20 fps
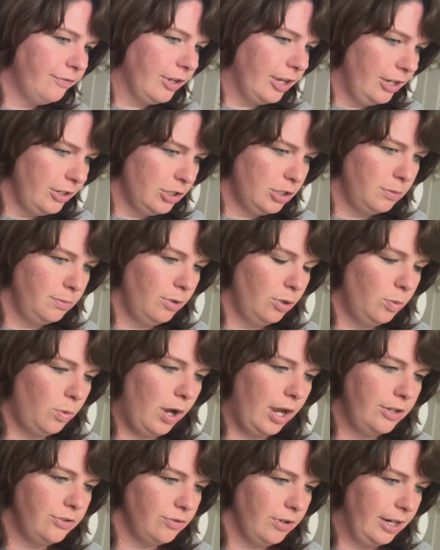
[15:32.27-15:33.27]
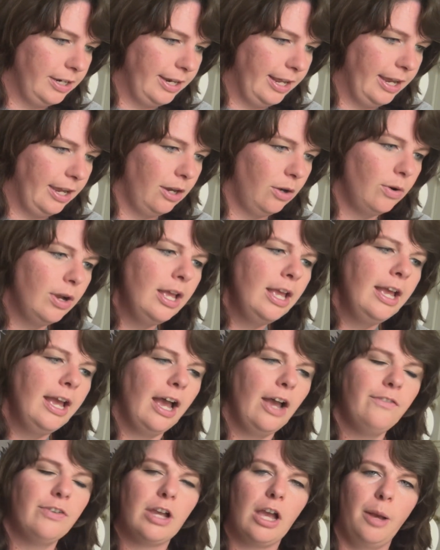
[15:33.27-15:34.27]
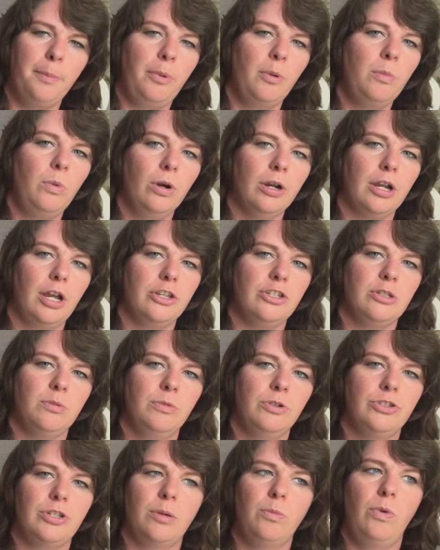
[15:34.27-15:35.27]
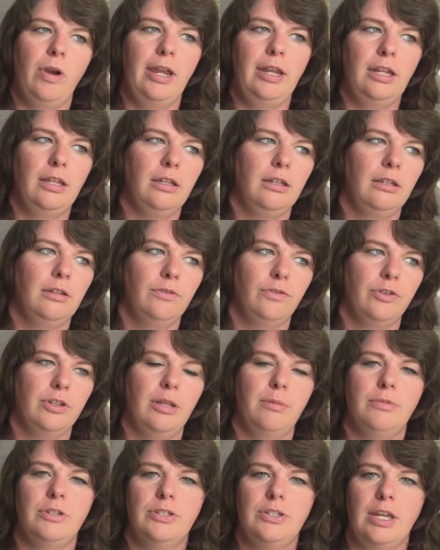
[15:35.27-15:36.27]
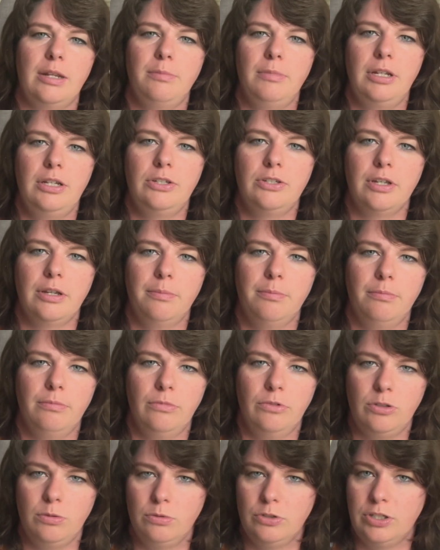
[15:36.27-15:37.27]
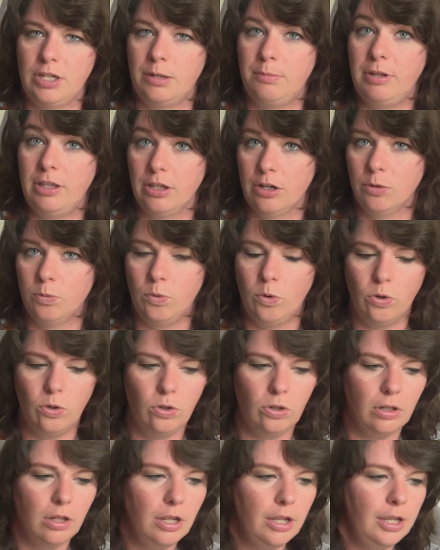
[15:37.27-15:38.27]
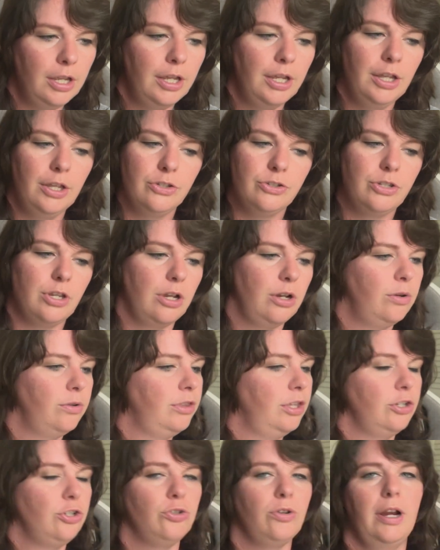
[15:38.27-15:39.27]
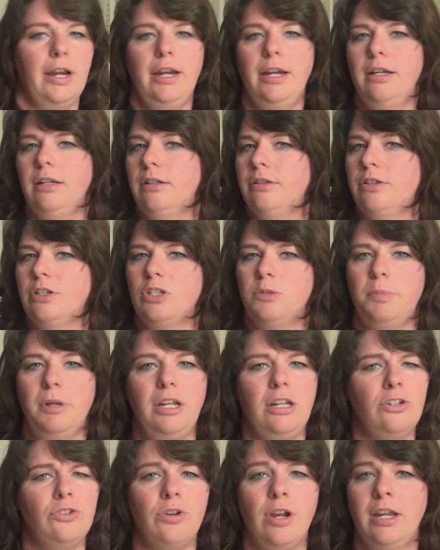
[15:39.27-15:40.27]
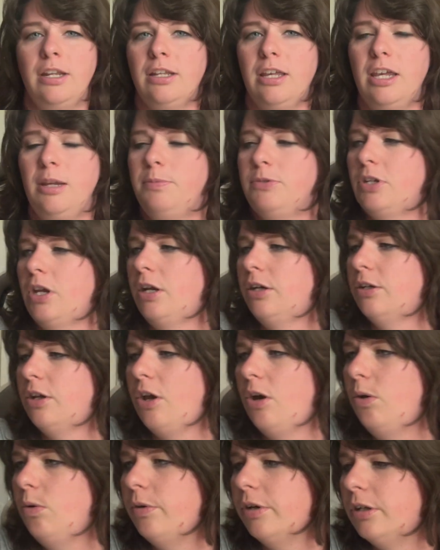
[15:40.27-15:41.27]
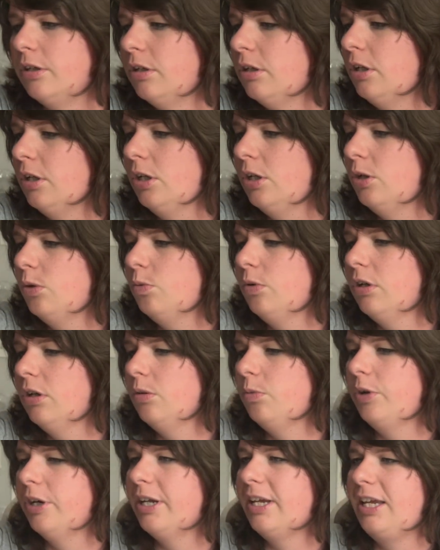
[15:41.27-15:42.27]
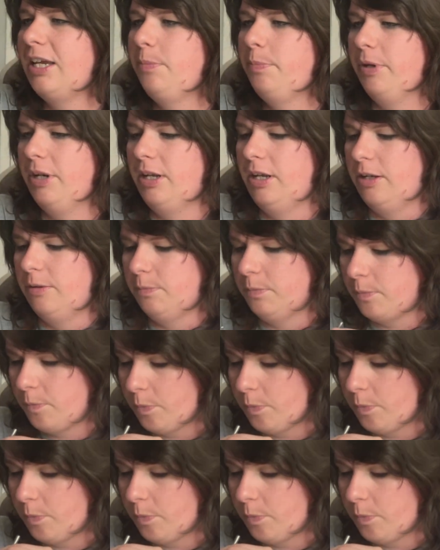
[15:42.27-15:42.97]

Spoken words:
customer-wise right now. I have a couple more customers. I'm waiting for them to send me their wool. So the spinning train keeps on going. We're keeping it